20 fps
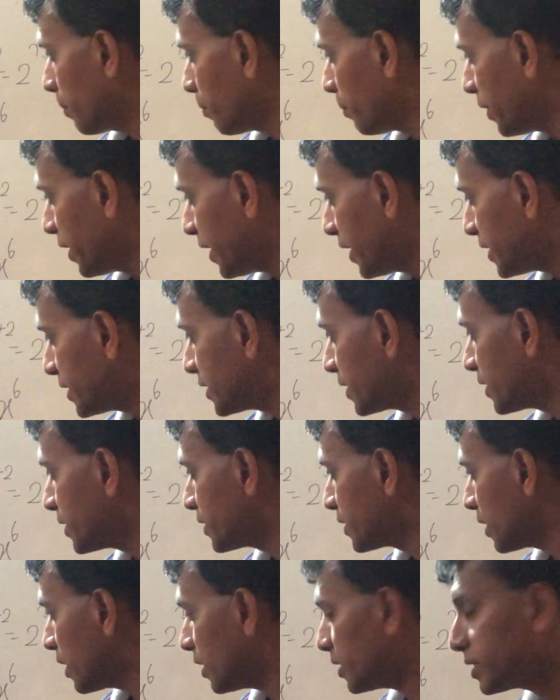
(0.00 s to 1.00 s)

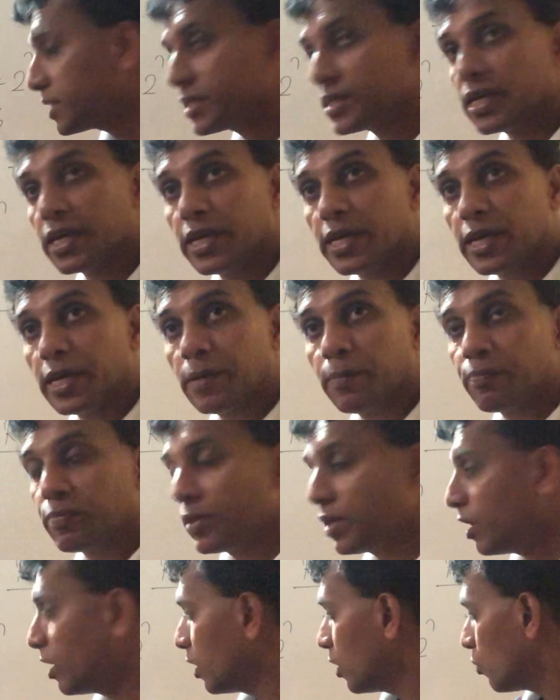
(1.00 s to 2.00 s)
Bases are
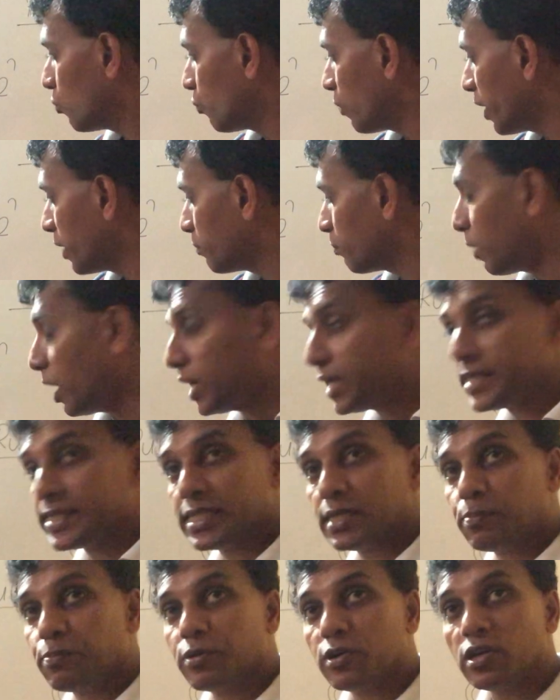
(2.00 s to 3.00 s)
same when
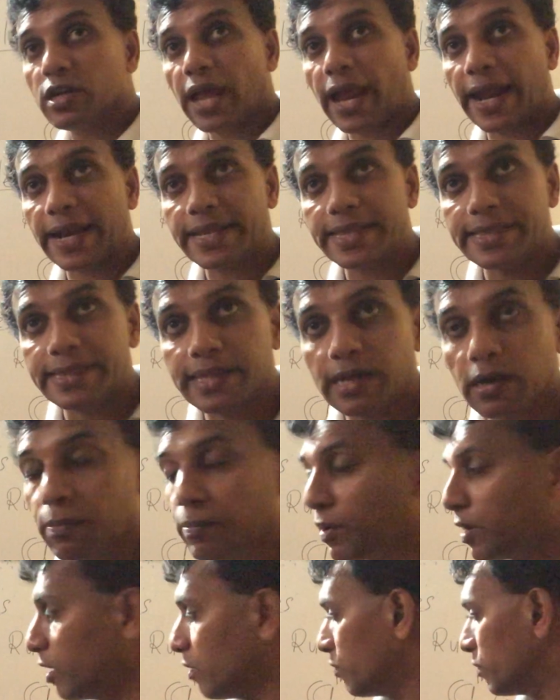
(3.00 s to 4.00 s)
multiple at the
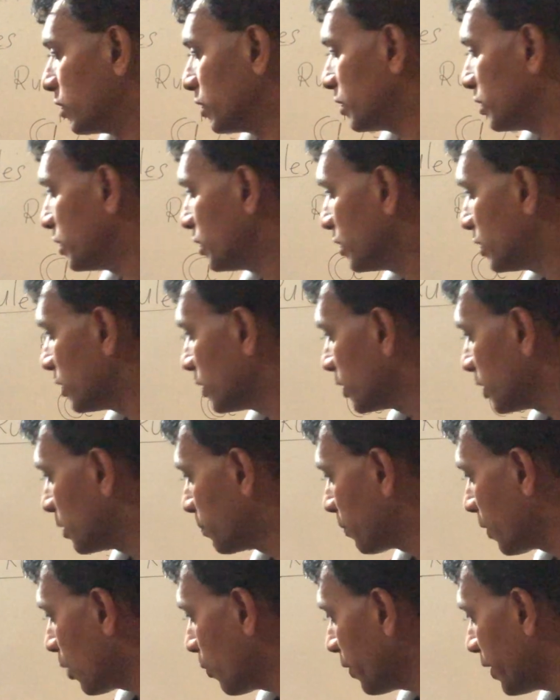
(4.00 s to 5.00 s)
power. Your
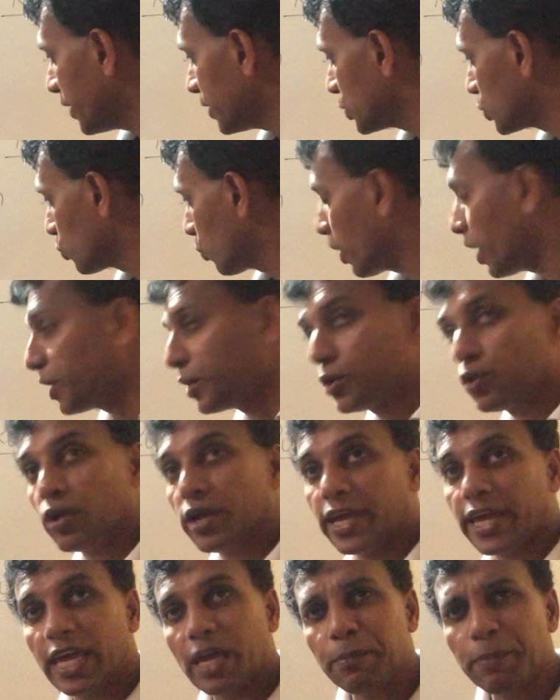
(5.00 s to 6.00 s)
power is 1. No,
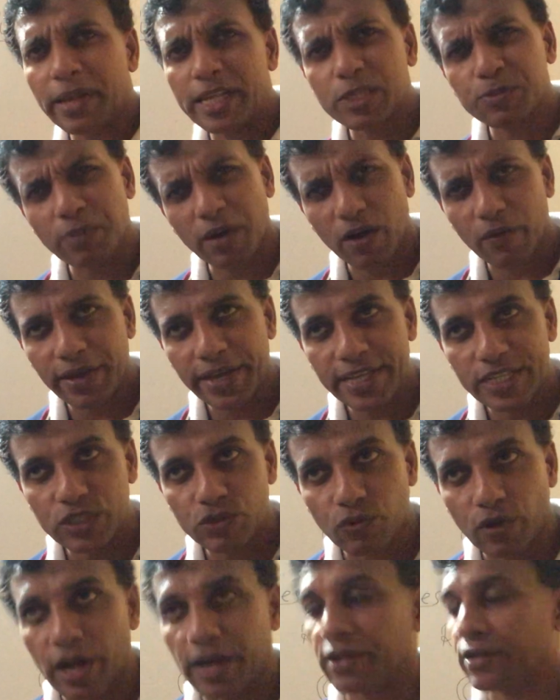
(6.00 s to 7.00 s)
a means power is
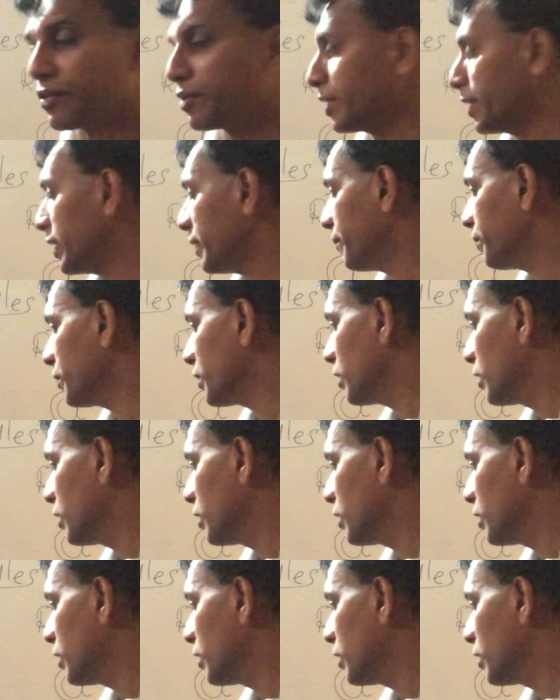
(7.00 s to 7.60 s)
1, right?